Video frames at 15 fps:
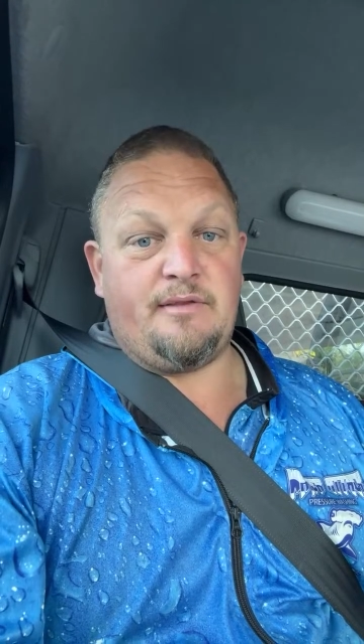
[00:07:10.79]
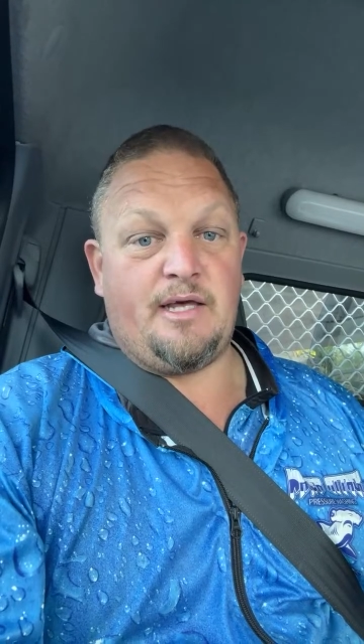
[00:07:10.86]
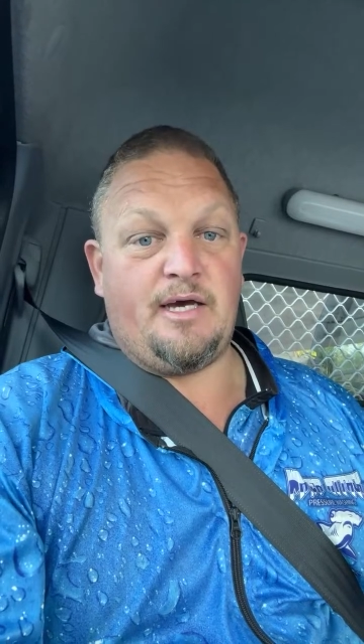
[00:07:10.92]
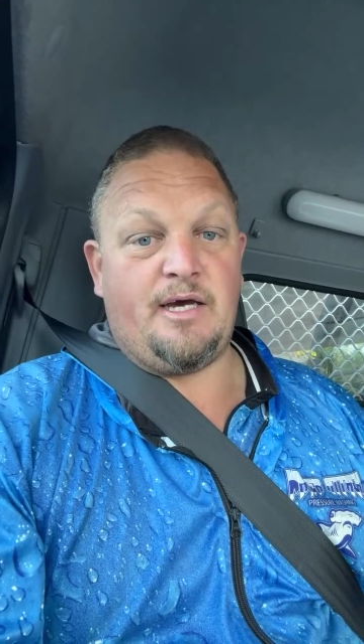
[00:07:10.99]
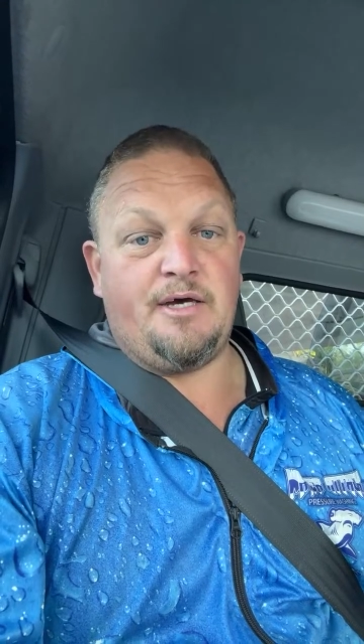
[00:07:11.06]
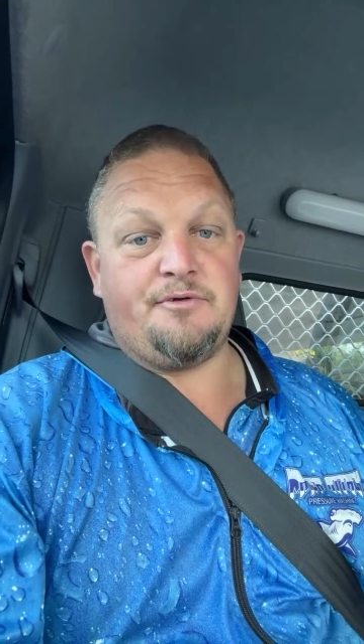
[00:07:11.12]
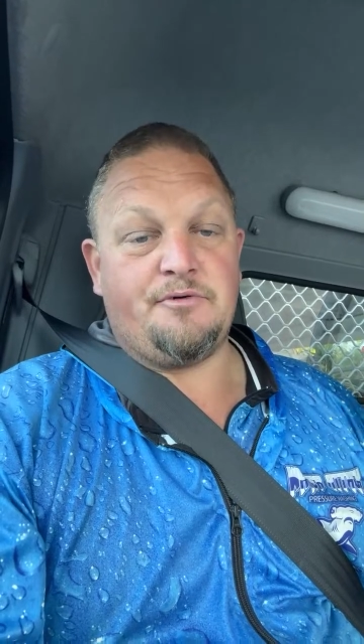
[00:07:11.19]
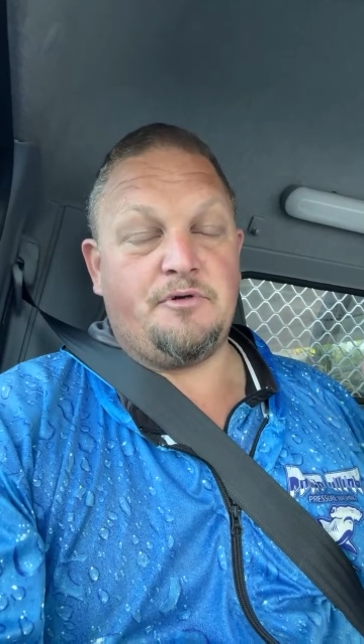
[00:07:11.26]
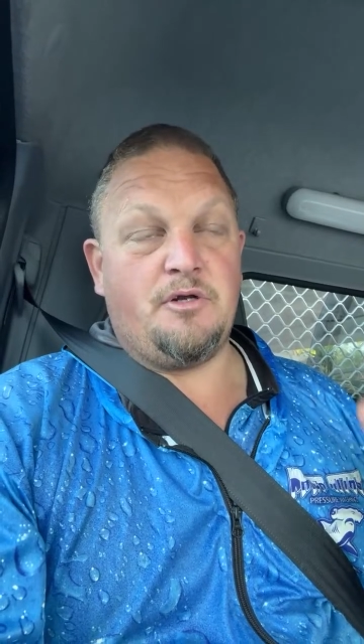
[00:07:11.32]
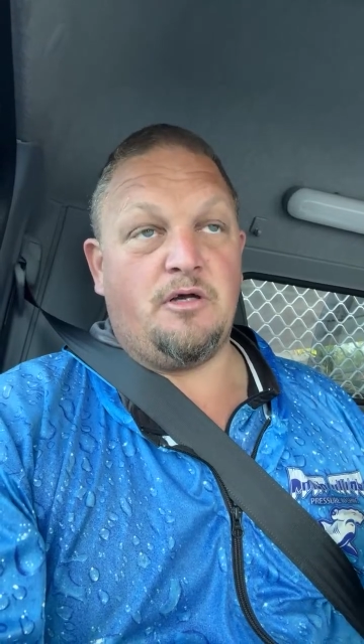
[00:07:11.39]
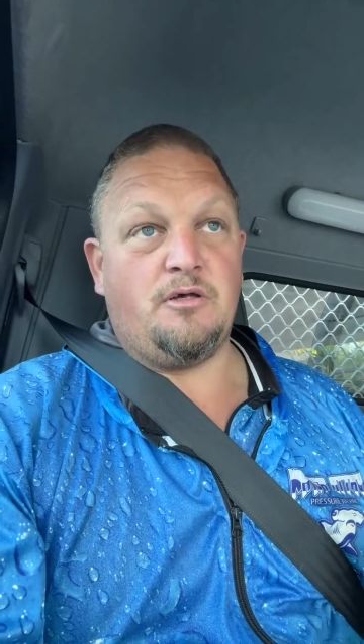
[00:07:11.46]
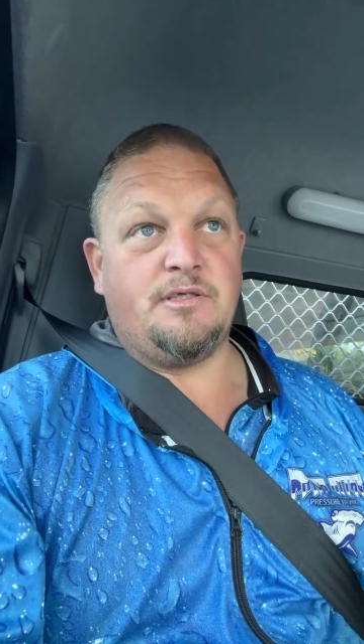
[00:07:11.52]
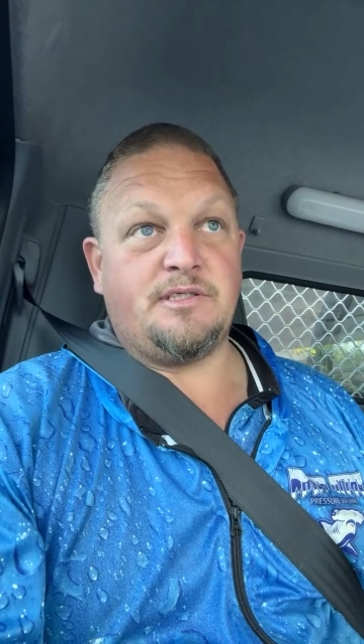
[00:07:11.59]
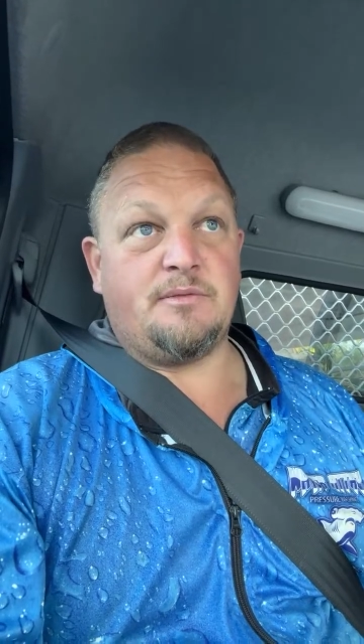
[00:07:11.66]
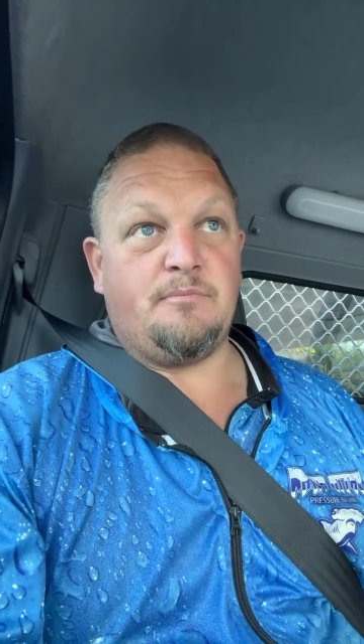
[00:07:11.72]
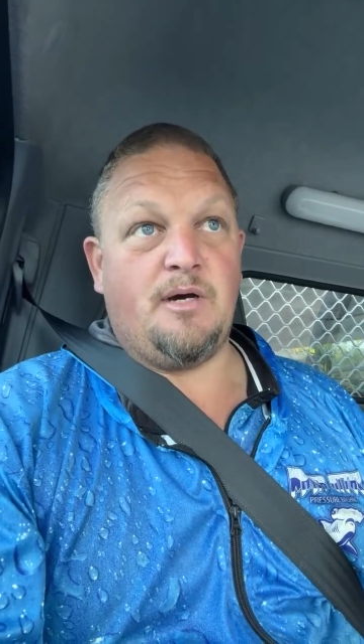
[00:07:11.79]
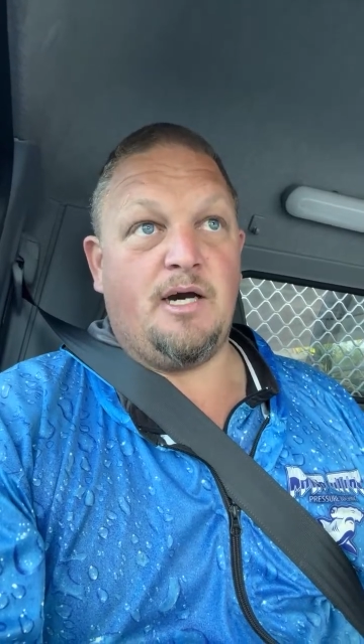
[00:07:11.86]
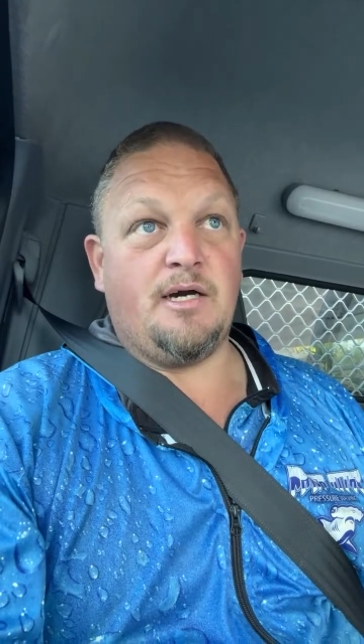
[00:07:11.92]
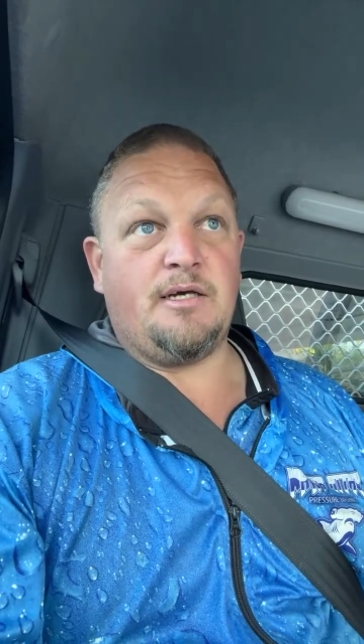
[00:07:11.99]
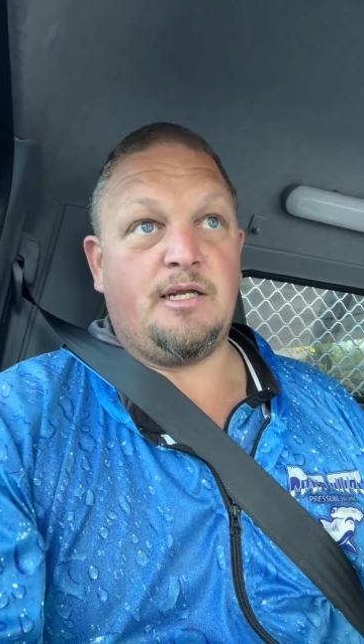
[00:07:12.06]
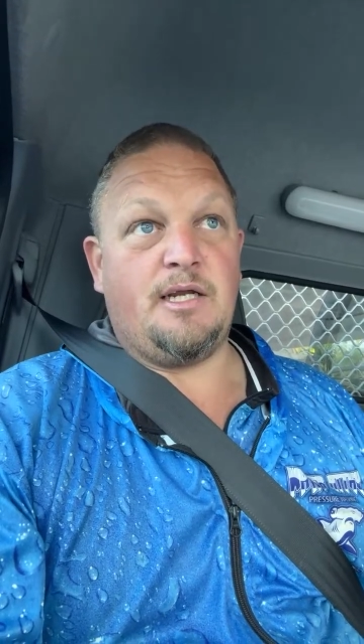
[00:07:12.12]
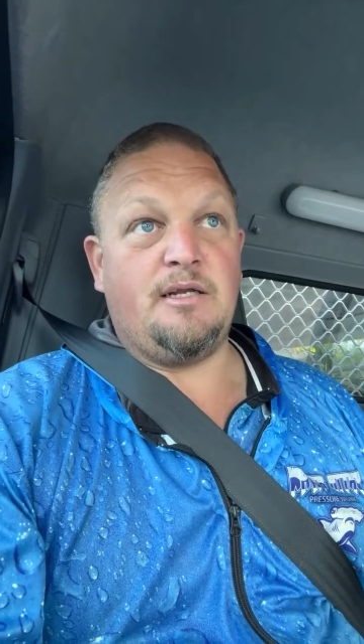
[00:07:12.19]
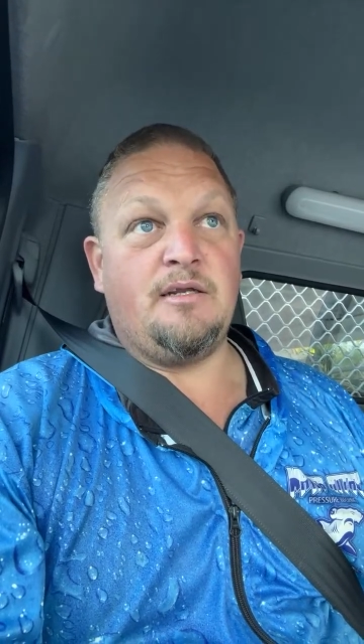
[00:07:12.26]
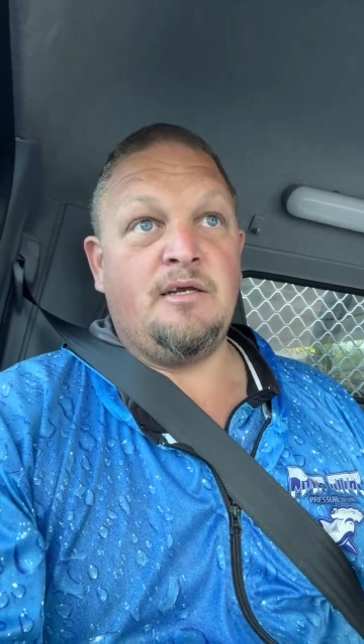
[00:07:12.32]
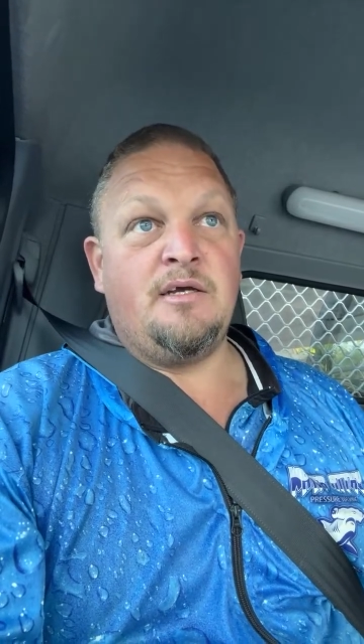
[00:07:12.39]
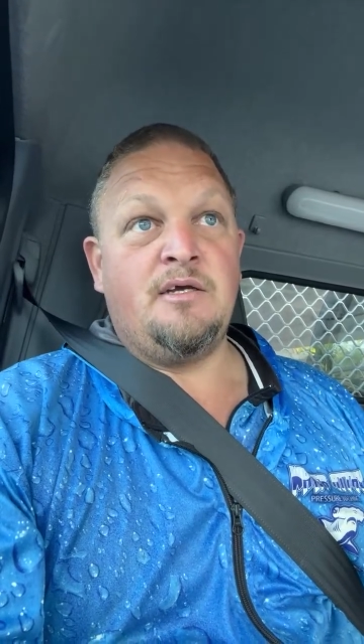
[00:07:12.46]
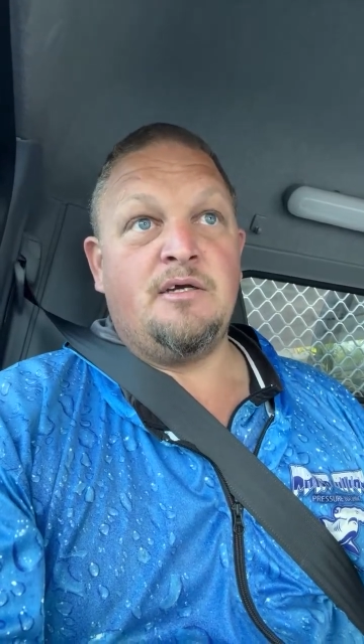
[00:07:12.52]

that $100 in marketing,